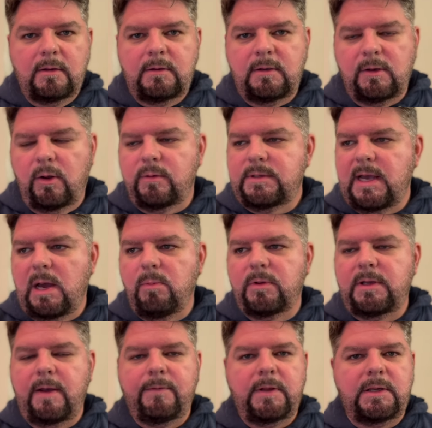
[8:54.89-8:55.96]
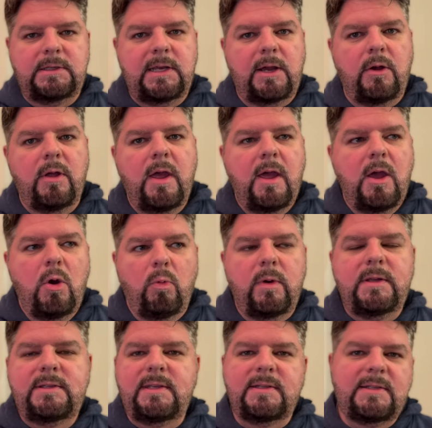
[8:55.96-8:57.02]
You know, time will definitely tell.
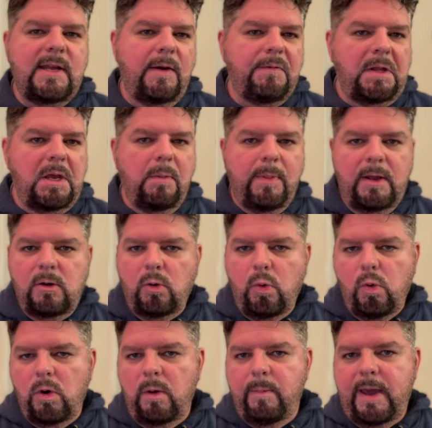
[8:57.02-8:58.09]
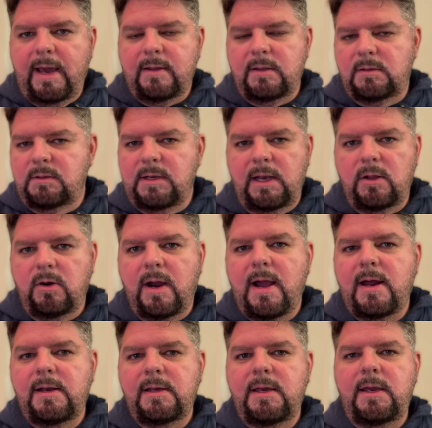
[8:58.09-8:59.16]
Wentz is definitely a better quarterback than Taylor
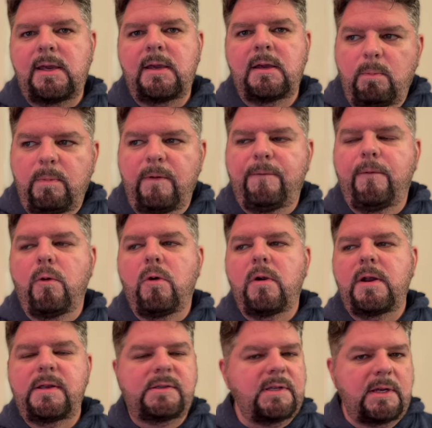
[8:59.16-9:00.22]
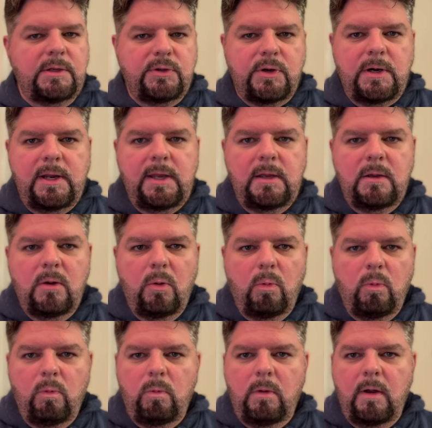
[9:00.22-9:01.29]
Heineke. Before his injury,
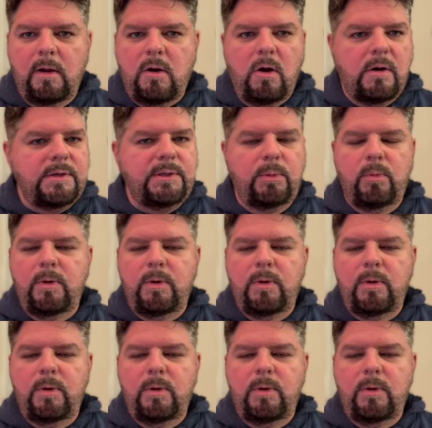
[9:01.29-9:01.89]
Carson